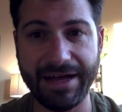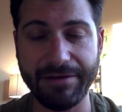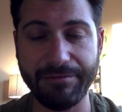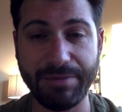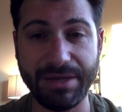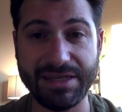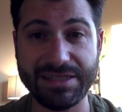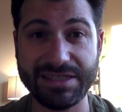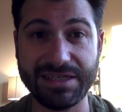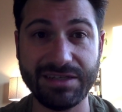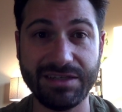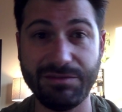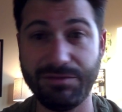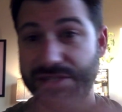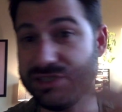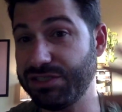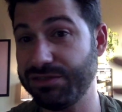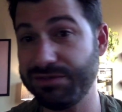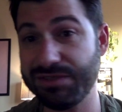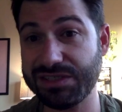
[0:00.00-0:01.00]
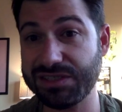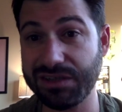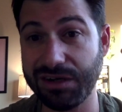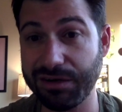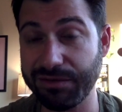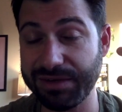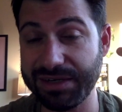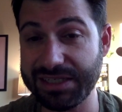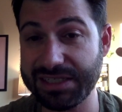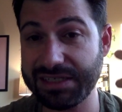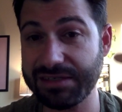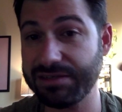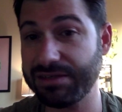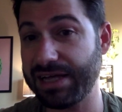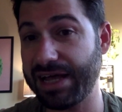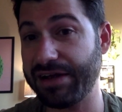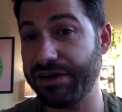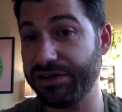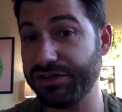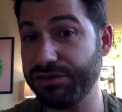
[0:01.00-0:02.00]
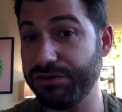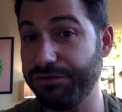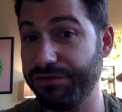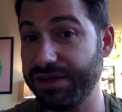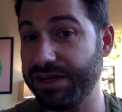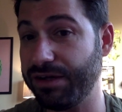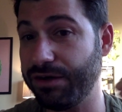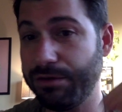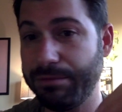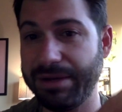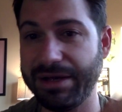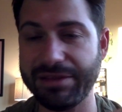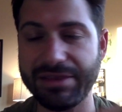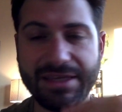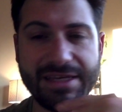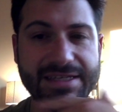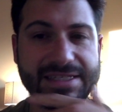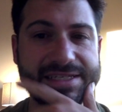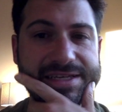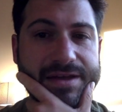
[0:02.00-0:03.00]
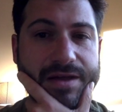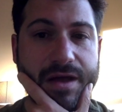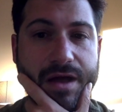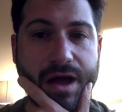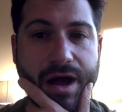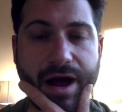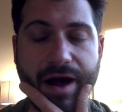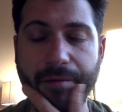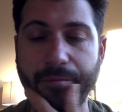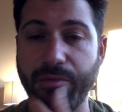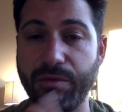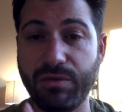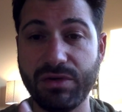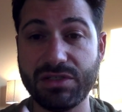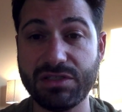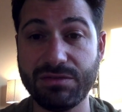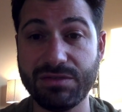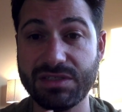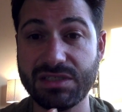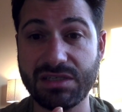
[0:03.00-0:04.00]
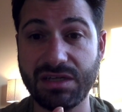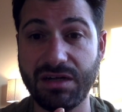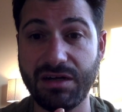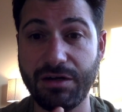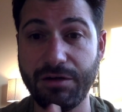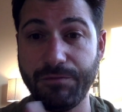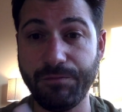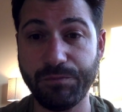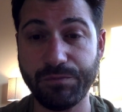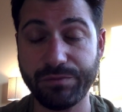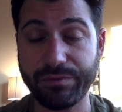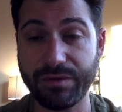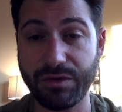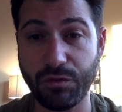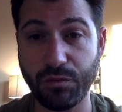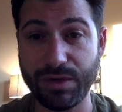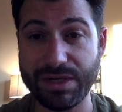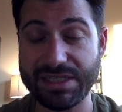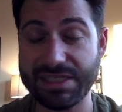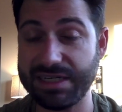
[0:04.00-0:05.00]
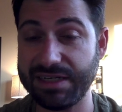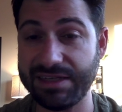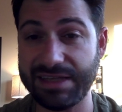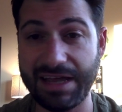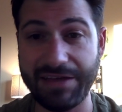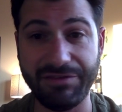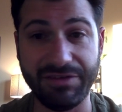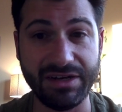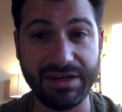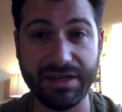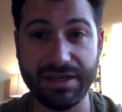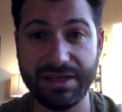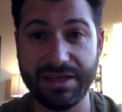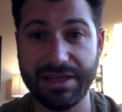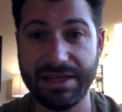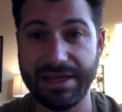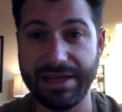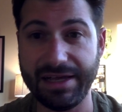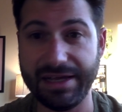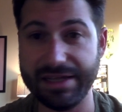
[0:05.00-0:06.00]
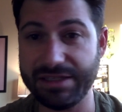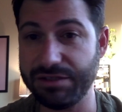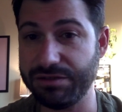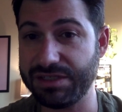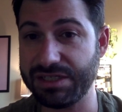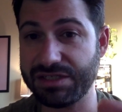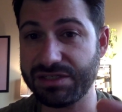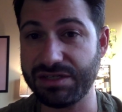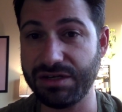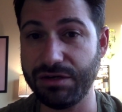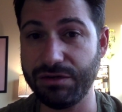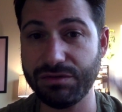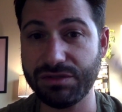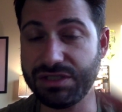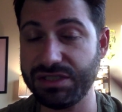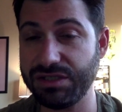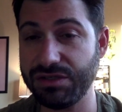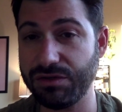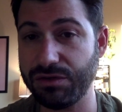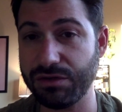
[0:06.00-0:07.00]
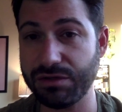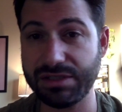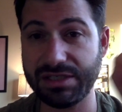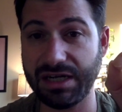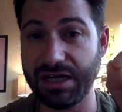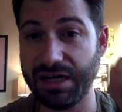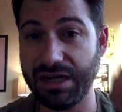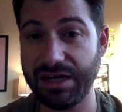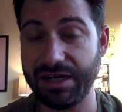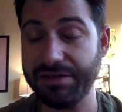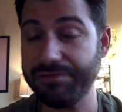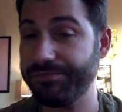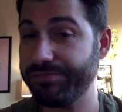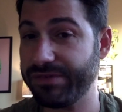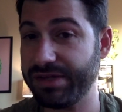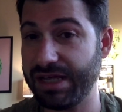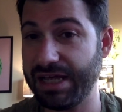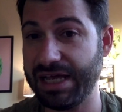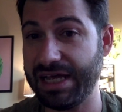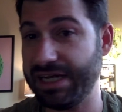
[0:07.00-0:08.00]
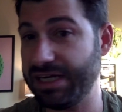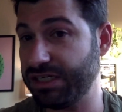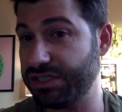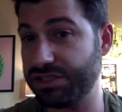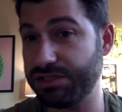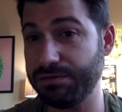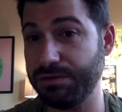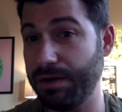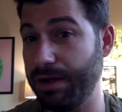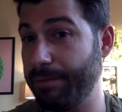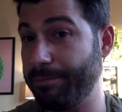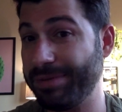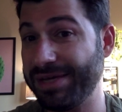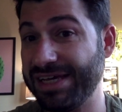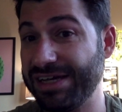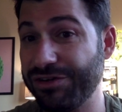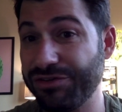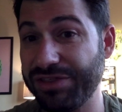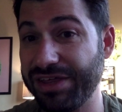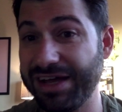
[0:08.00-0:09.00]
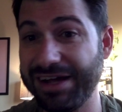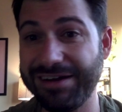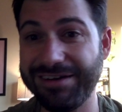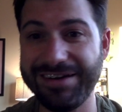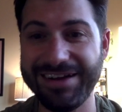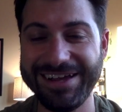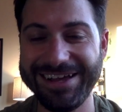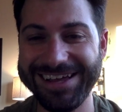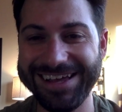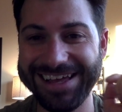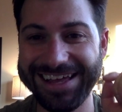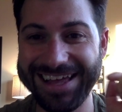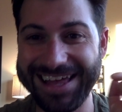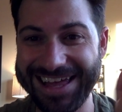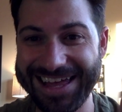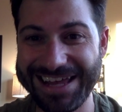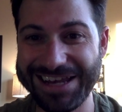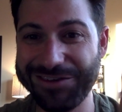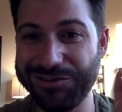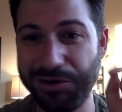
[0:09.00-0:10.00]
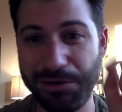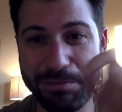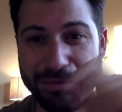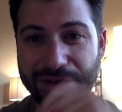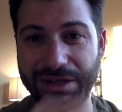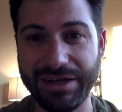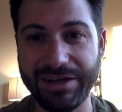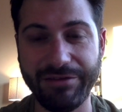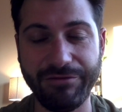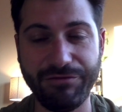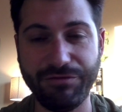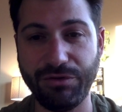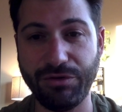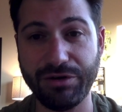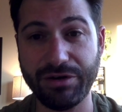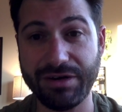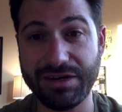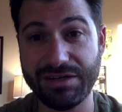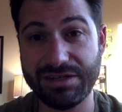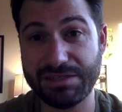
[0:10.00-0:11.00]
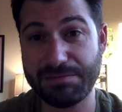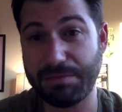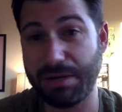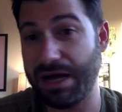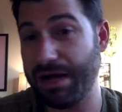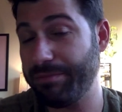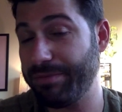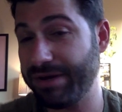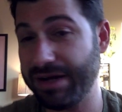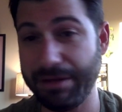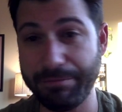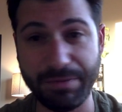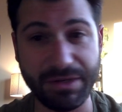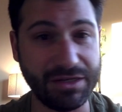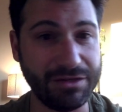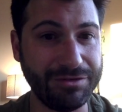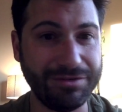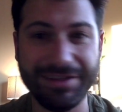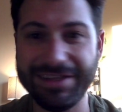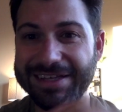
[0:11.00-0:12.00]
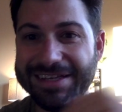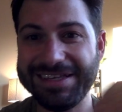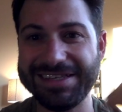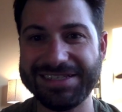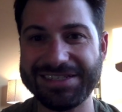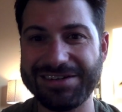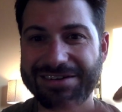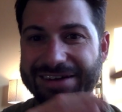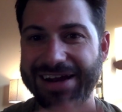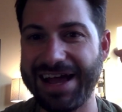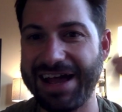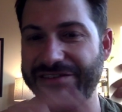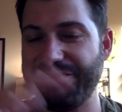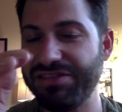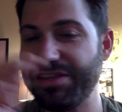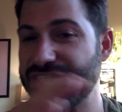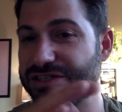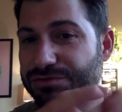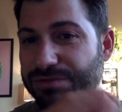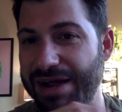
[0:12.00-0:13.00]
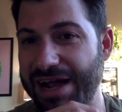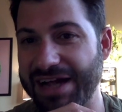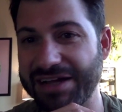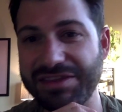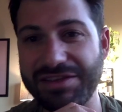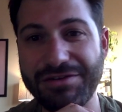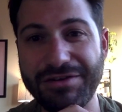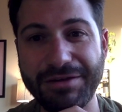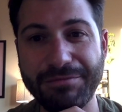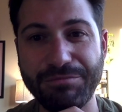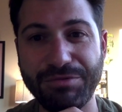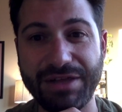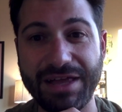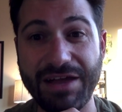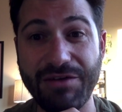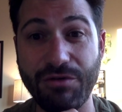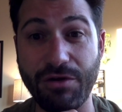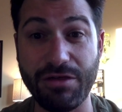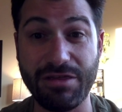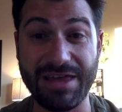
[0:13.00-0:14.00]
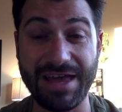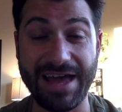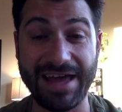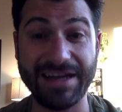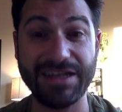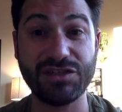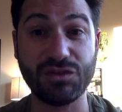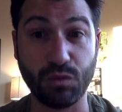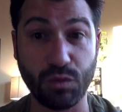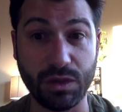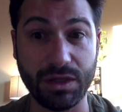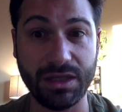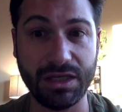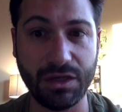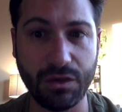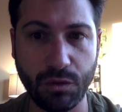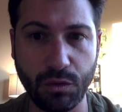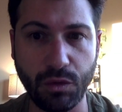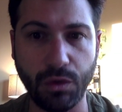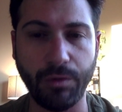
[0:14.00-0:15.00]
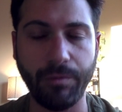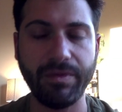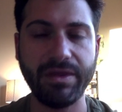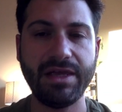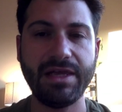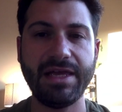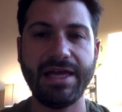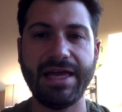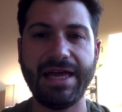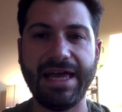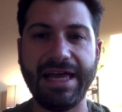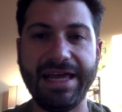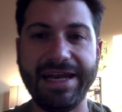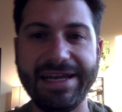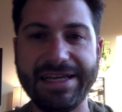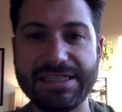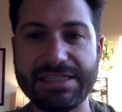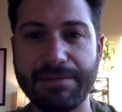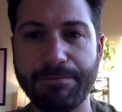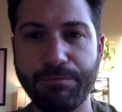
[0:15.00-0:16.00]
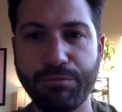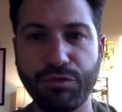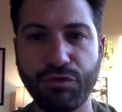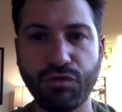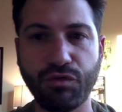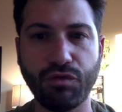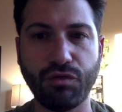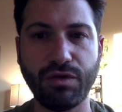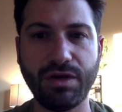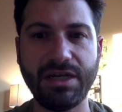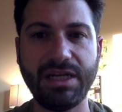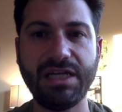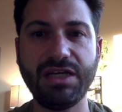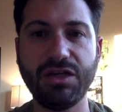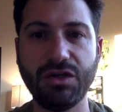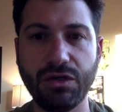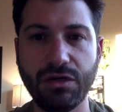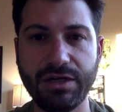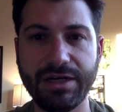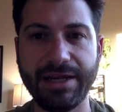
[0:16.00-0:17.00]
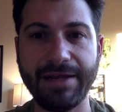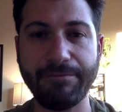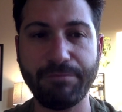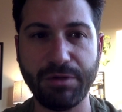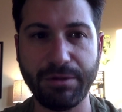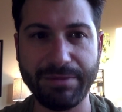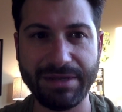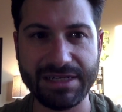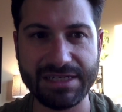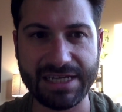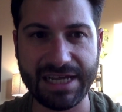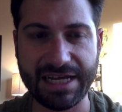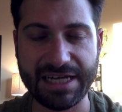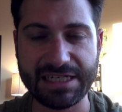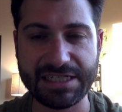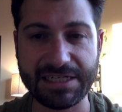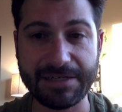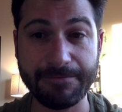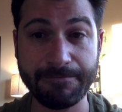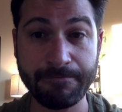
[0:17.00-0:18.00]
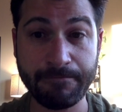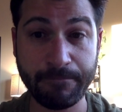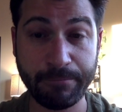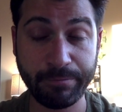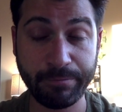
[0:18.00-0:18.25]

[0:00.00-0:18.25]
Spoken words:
Basically, once you install Reason, and I'll do a video about this, but once you install Reason 11, you just go to your DAW, and it should appear there in your plugin folder, and you just pop it up and you start having this rack that you can play with, and it's really cool. It is a pretty good implementation.